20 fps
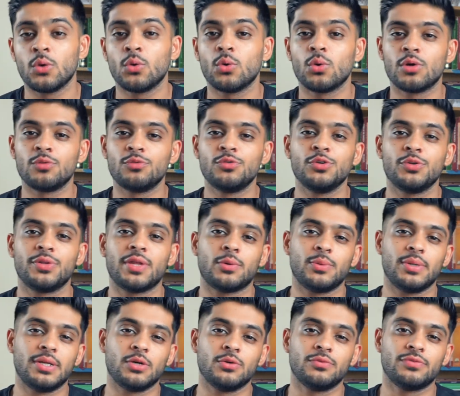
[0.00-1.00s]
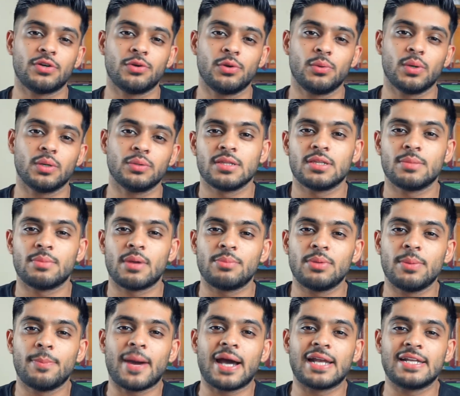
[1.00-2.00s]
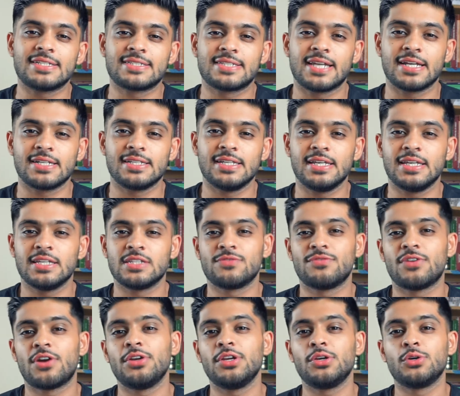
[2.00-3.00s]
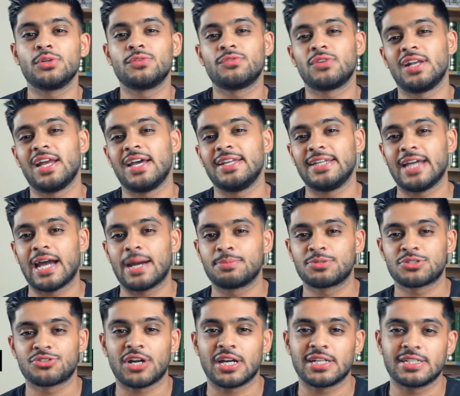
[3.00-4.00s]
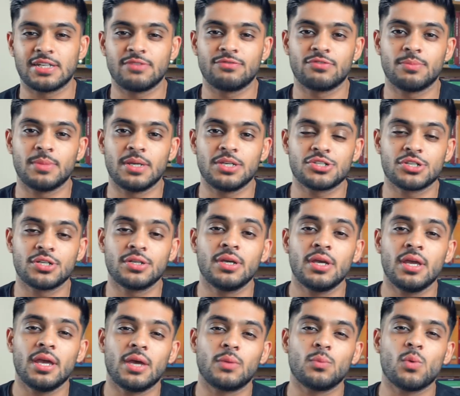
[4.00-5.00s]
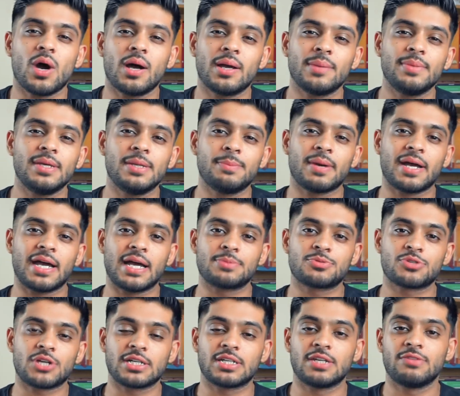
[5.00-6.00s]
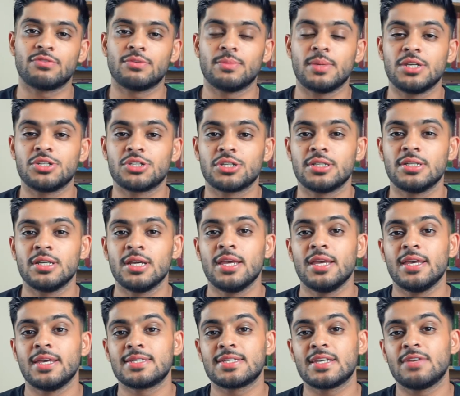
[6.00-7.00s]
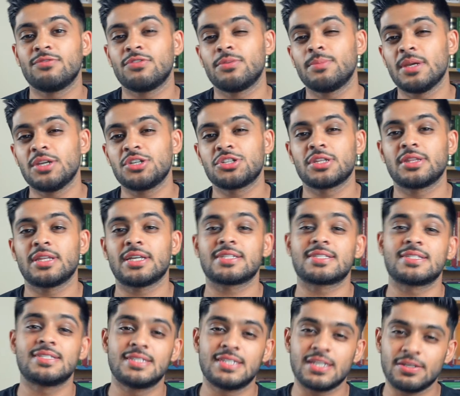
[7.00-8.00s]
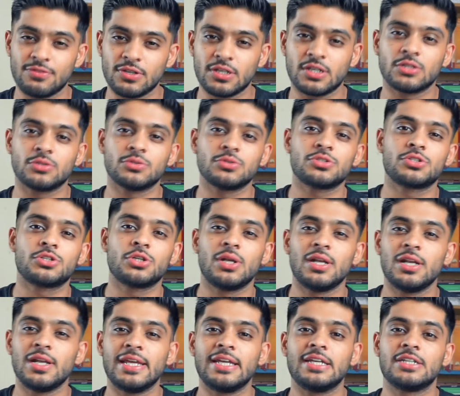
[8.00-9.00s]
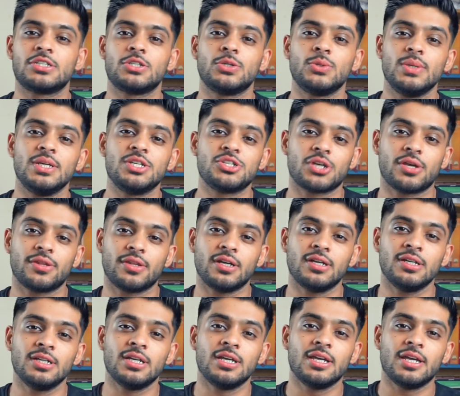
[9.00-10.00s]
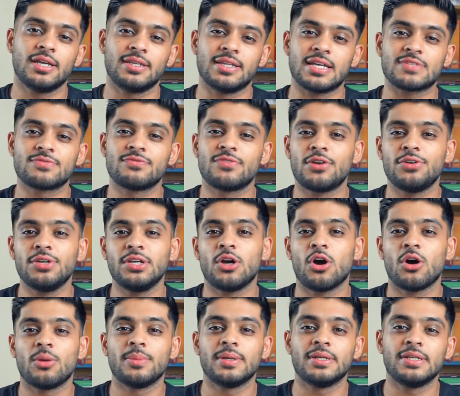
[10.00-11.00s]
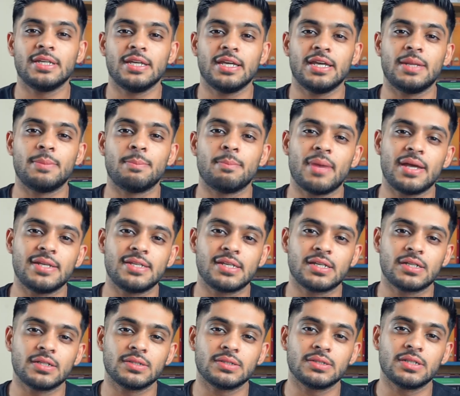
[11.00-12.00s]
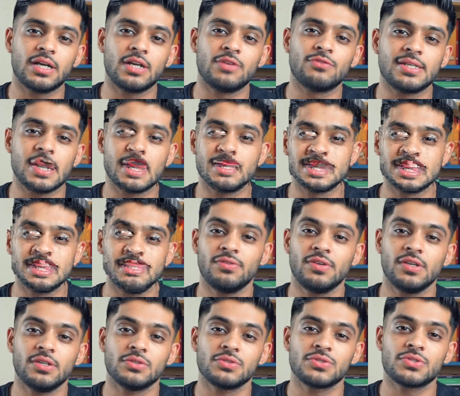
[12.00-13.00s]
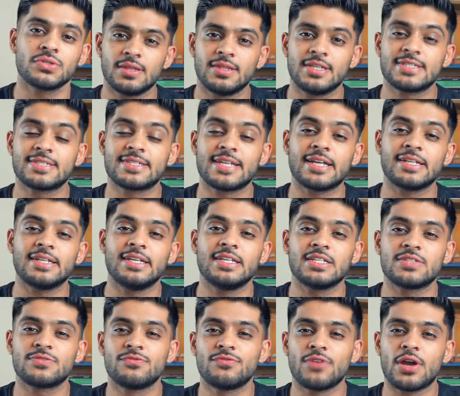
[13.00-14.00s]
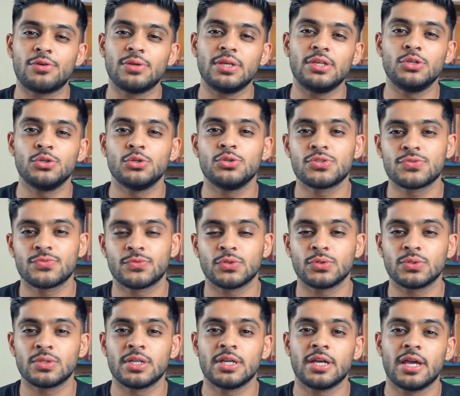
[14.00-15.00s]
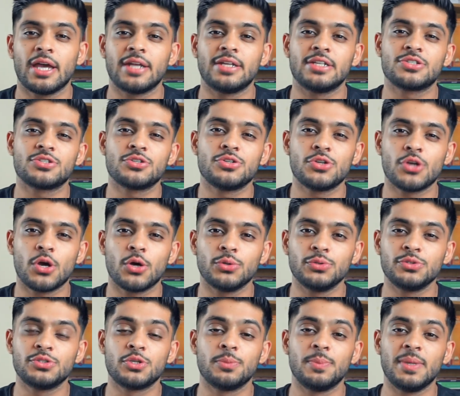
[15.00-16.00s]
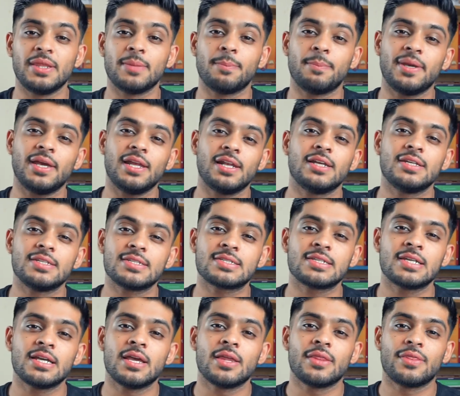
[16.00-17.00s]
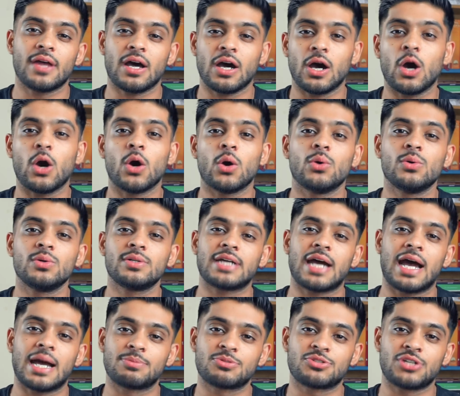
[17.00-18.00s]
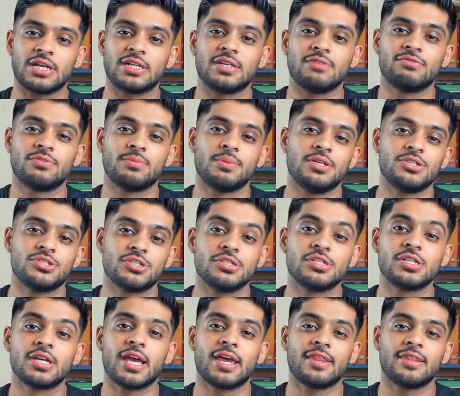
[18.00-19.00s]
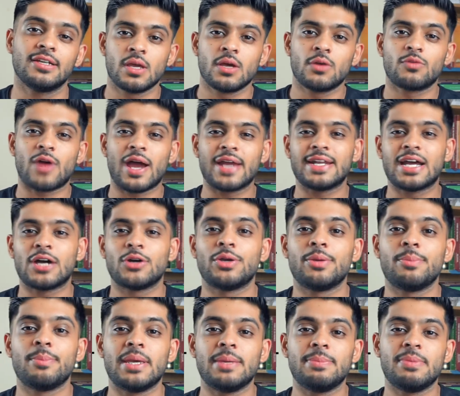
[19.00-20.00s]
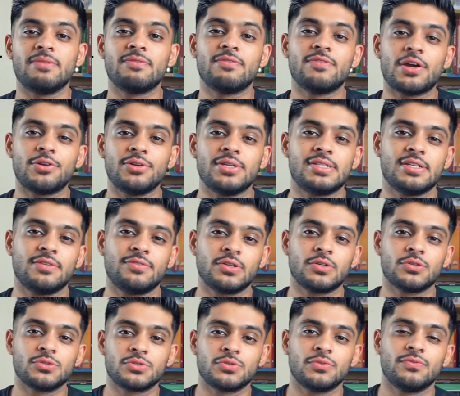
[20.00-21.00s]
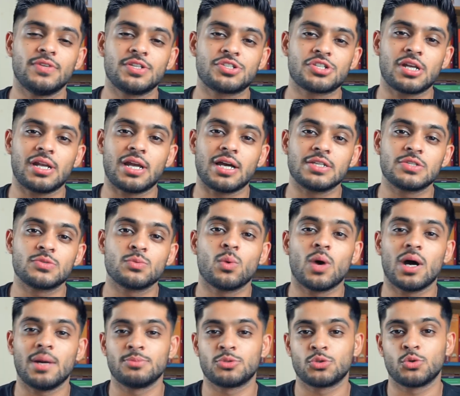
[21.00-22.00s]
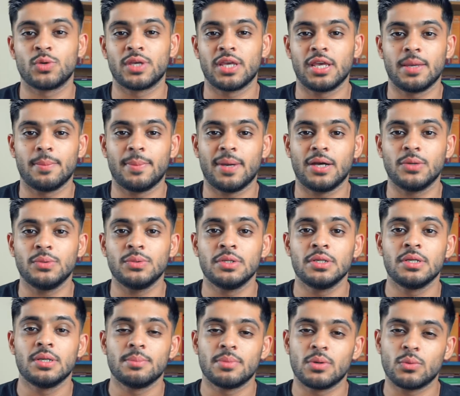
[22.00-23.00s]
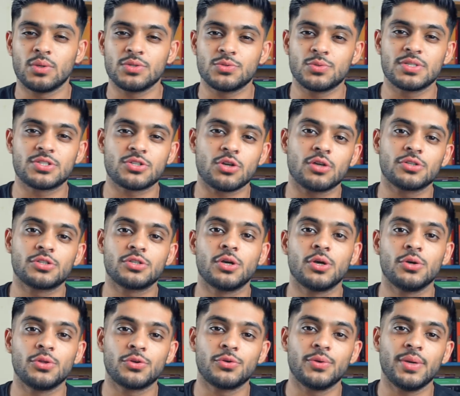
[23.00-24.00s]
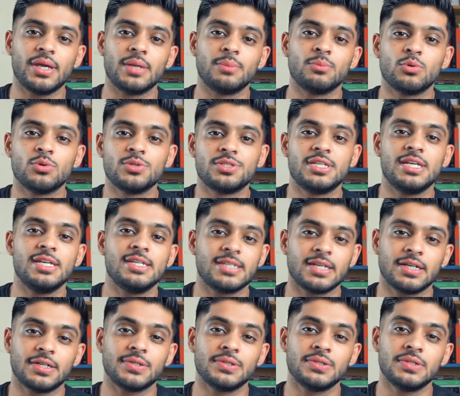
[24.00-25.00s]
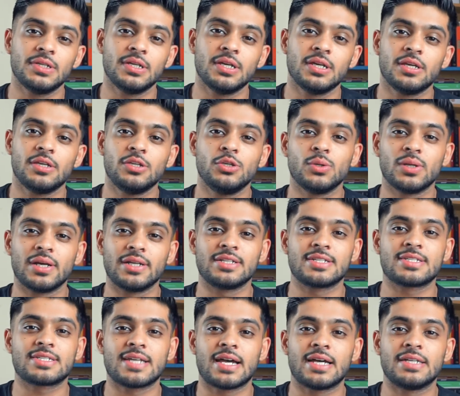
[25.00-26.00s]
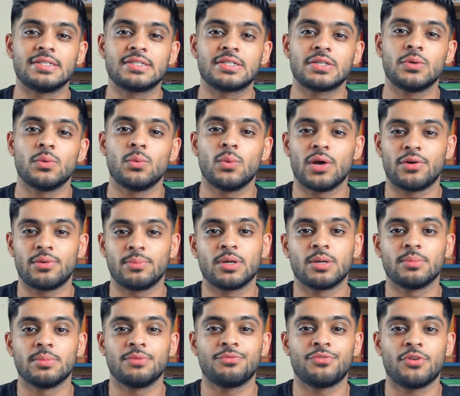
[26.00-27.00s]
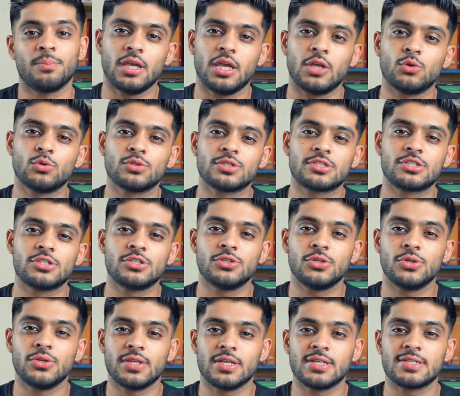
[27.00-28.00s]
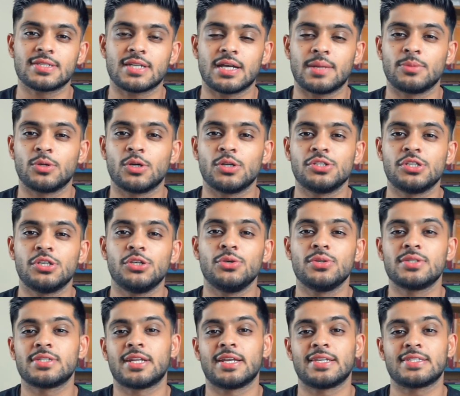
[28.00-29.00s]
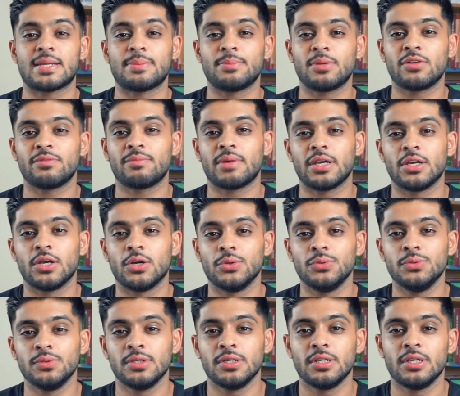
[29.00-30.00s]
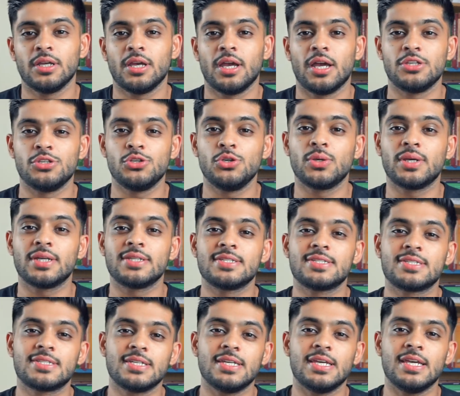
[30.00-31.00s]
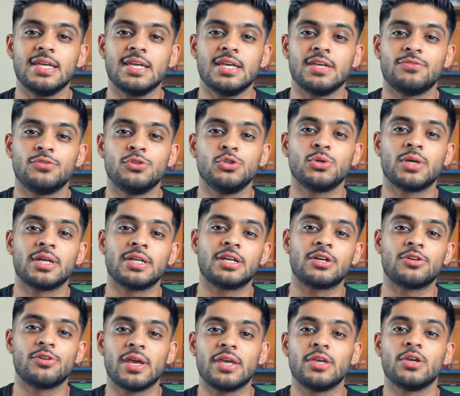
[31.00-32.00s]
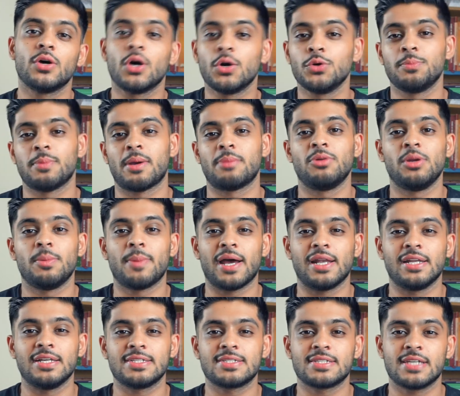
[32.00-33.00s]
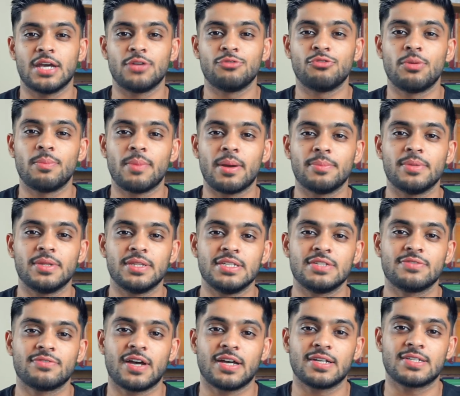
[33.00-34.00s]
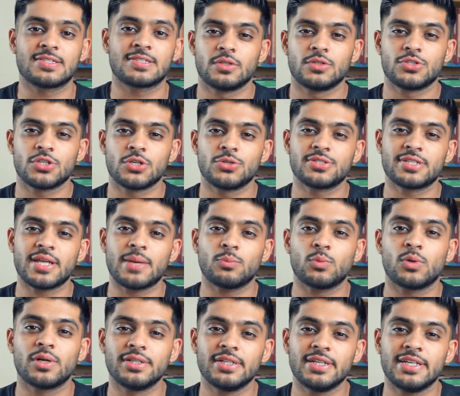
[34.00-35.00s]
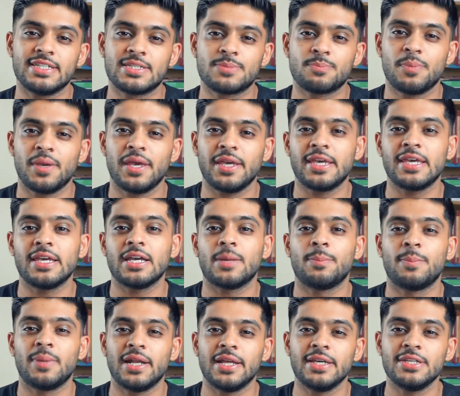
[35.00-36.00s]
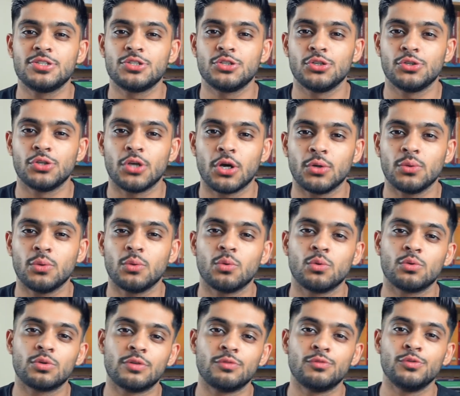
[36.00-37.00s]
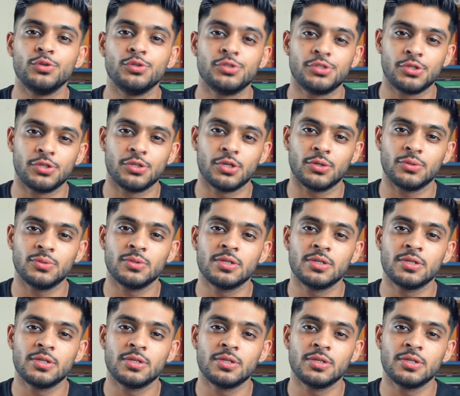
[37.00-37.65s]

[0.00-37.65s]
or a route that we know very well. The Memory Palace Technique is very good for learning abstract information, and what I mean by abstract information is information that's difficult to link to each other, and that's very common in medical and pharmacy fields. This technique is very useful and is known to be the pillars that hold abstract information together. Right now, it may be very difficult to visualize what I'm talking about, but once we start to go through it in more detail, you'll understand where I'm coming from. In order to do this, I'm going to use an example of my own, and you can see if you can create your own memory palace and remember these facts. So step one is picking a place you know or a route you know.